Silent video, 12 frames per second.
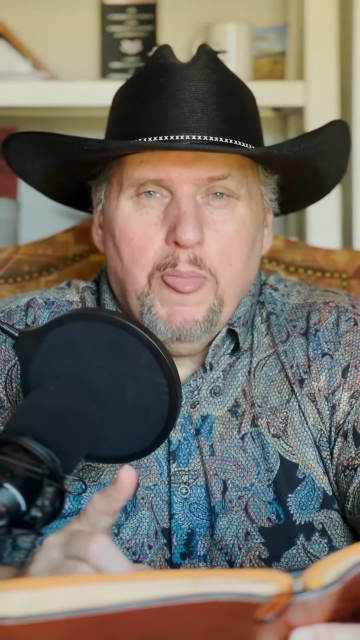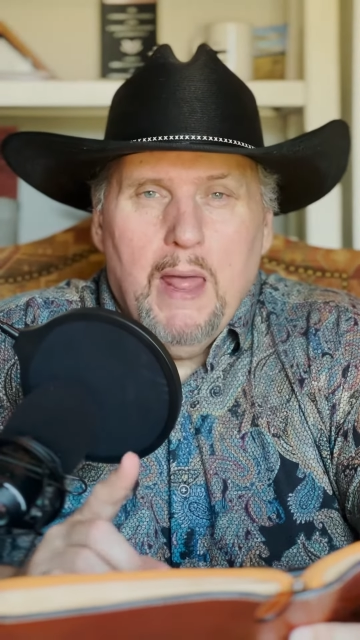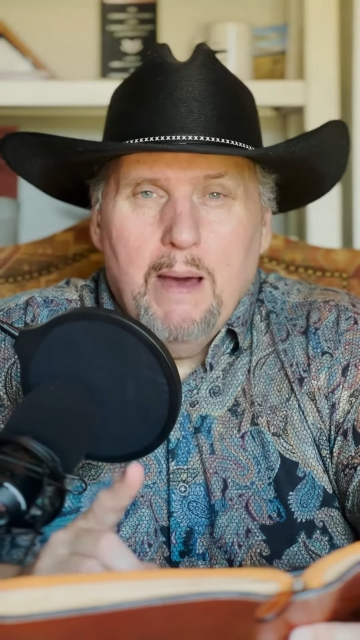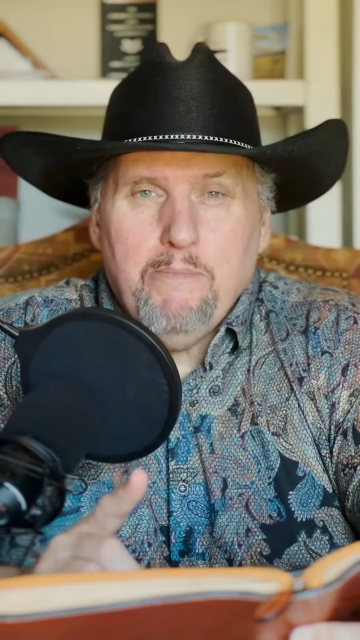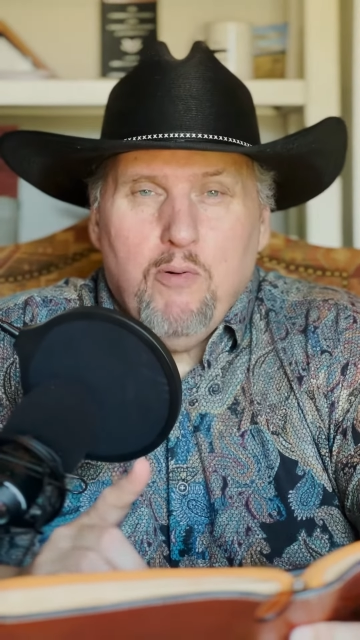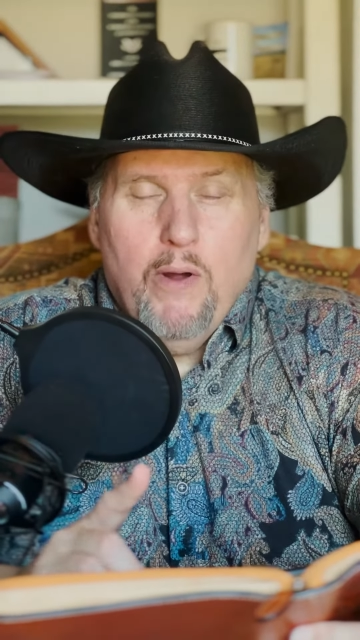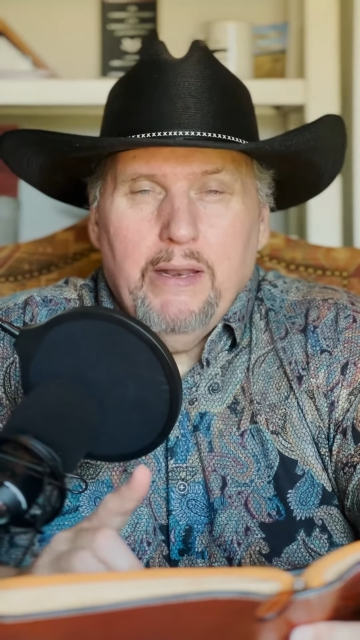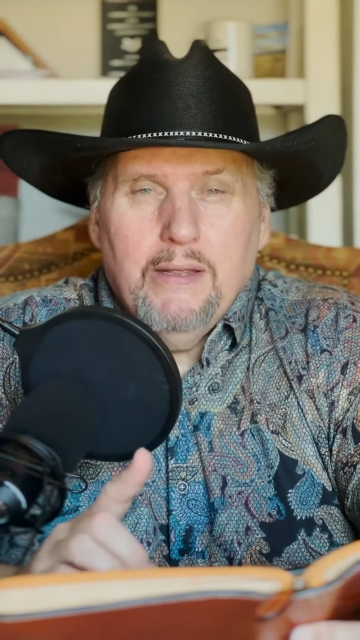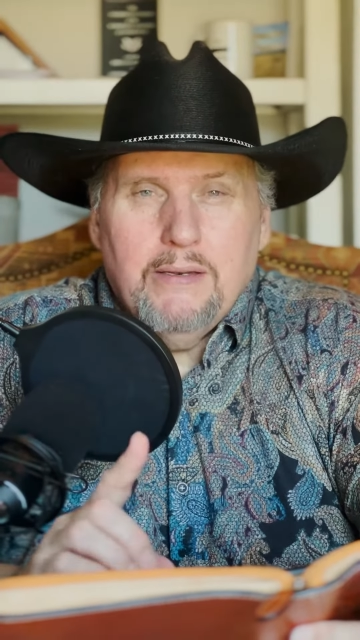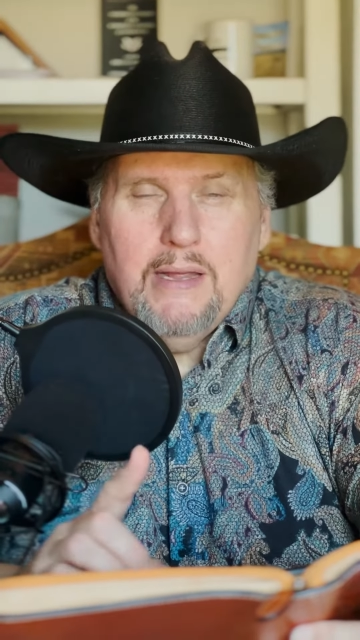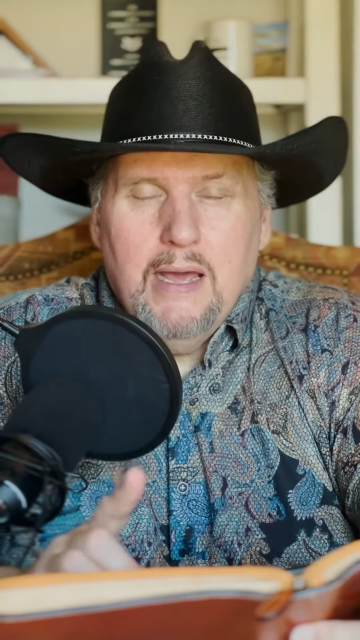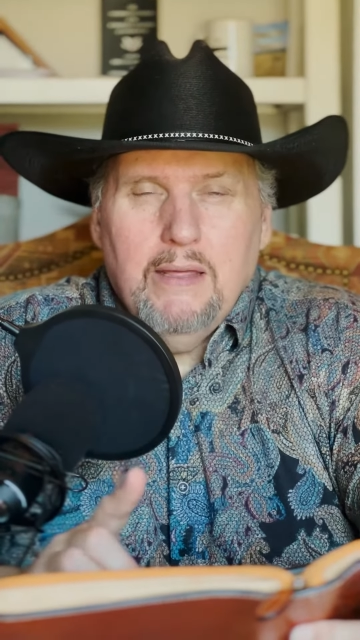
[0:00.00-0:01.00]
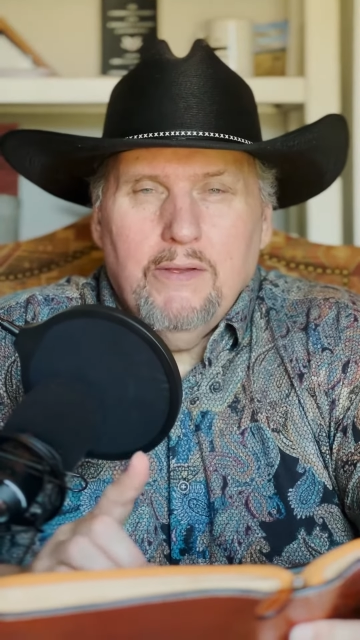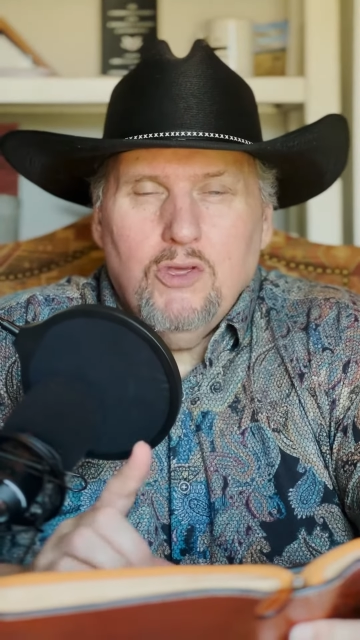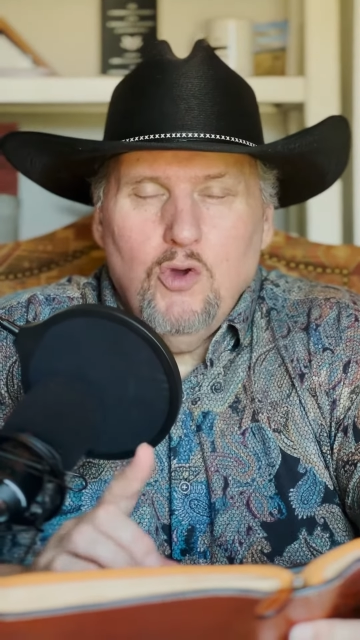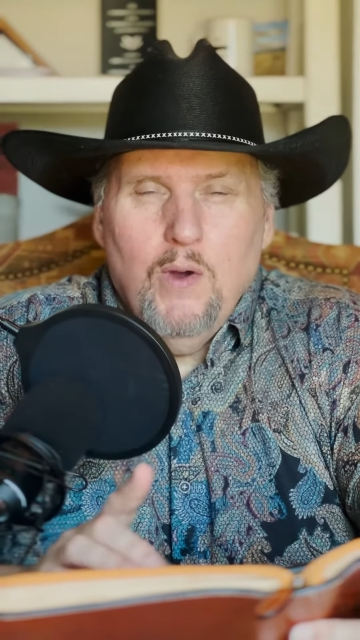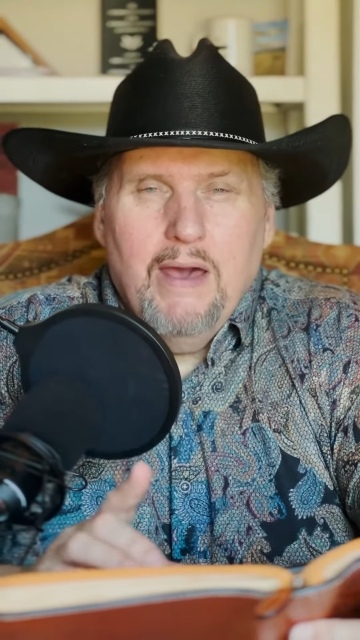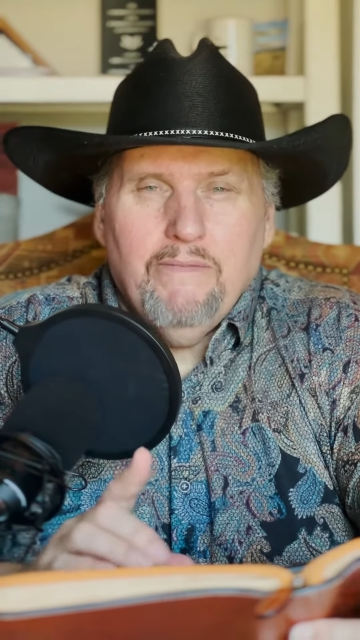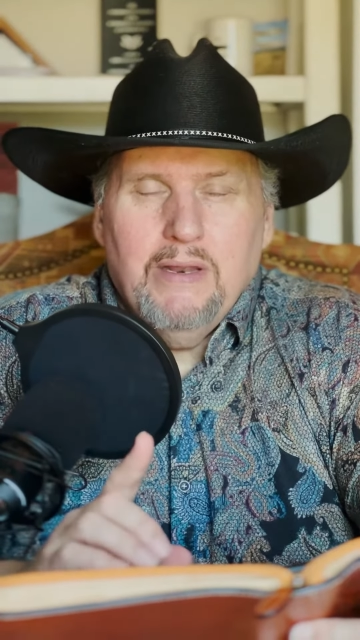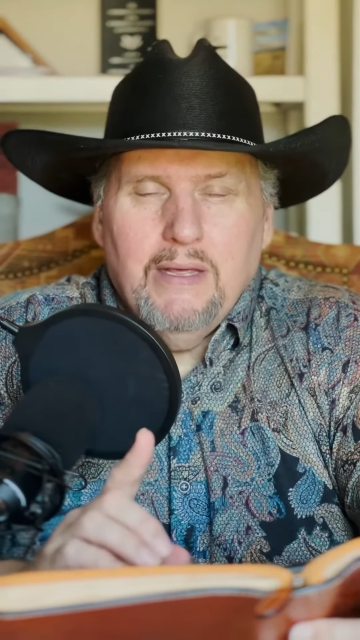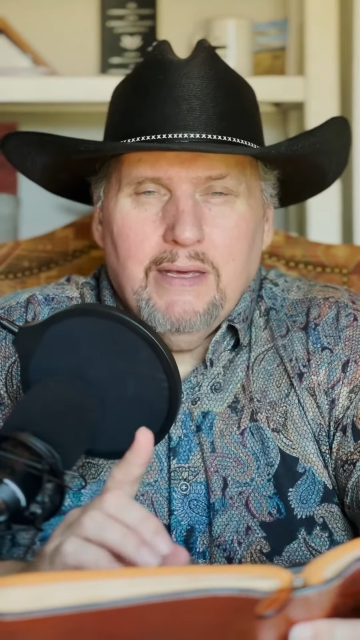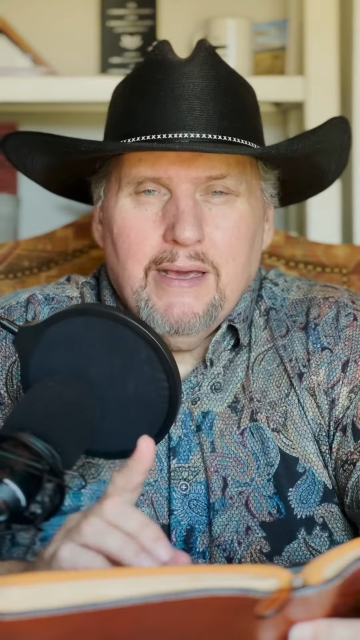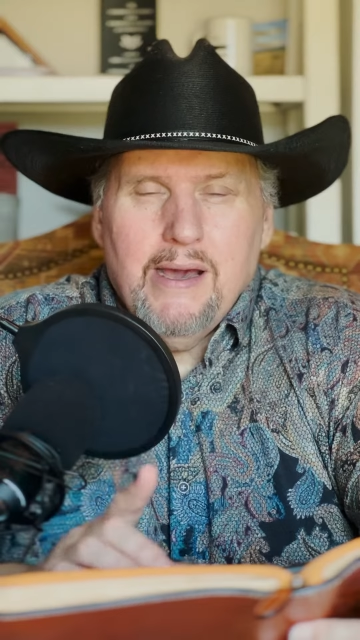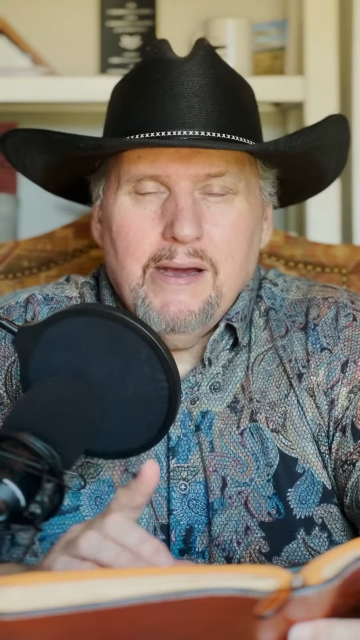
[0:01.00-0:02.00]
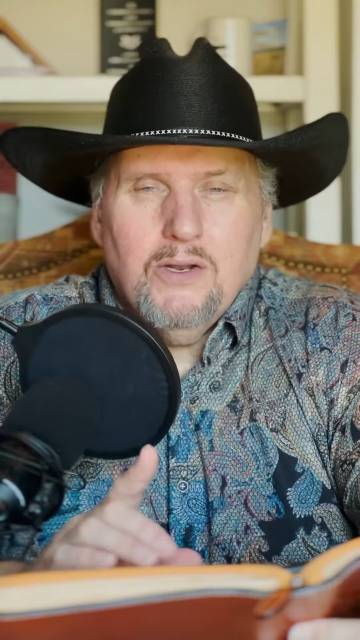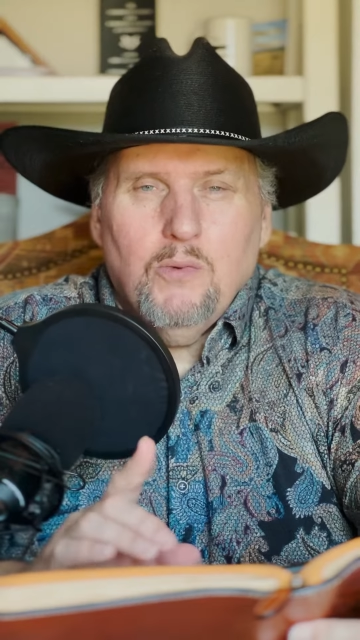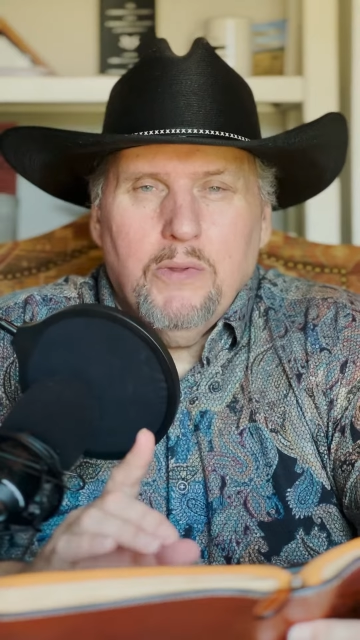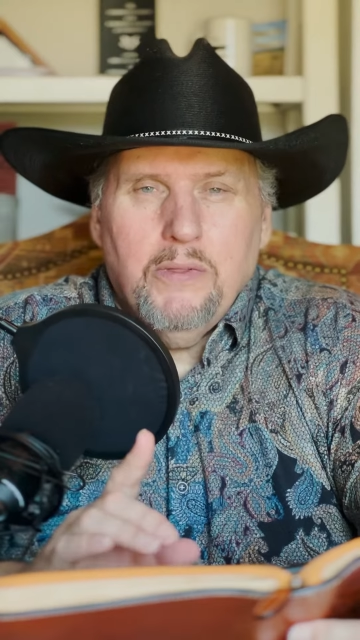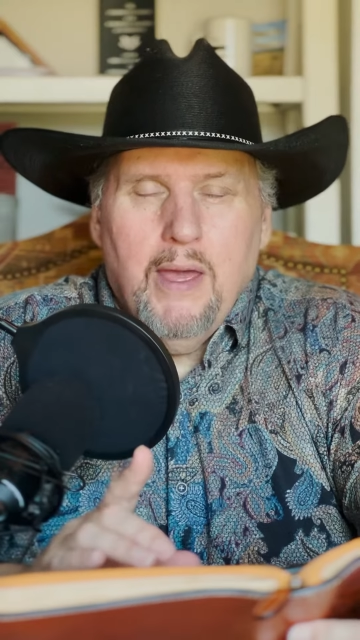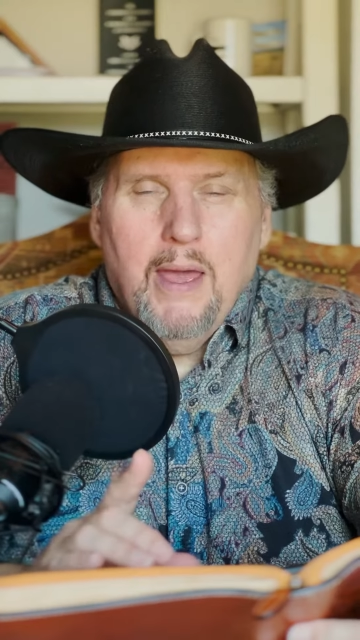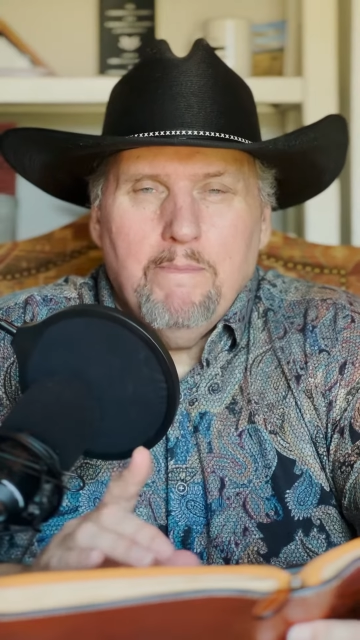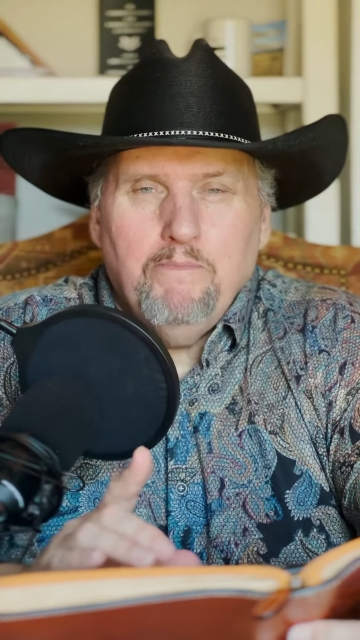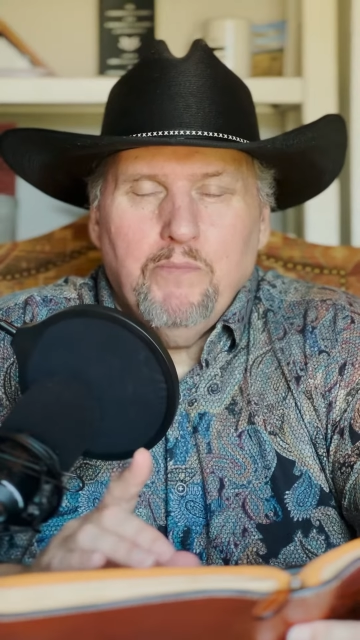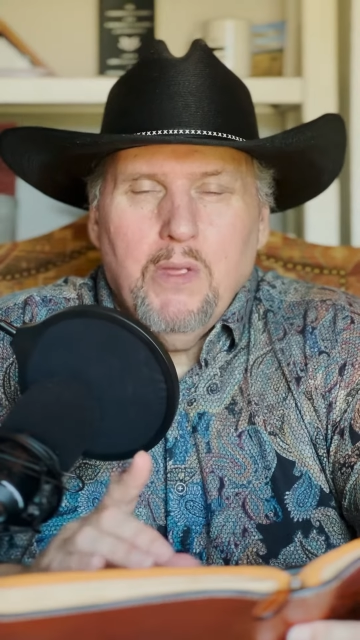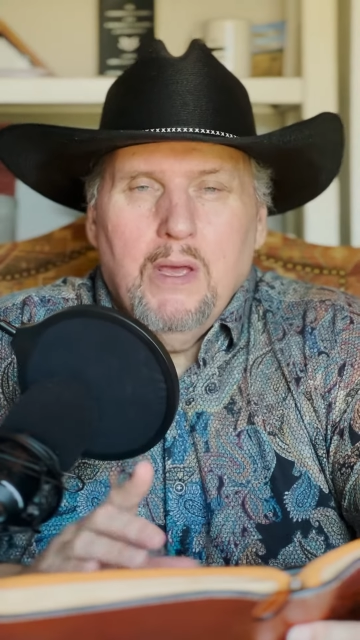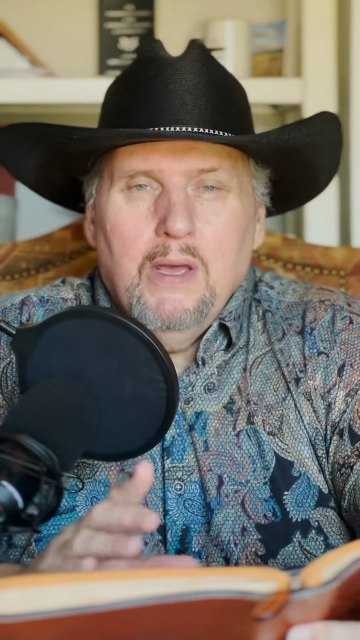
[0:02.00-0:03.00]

I pray today that you have an encounter with him,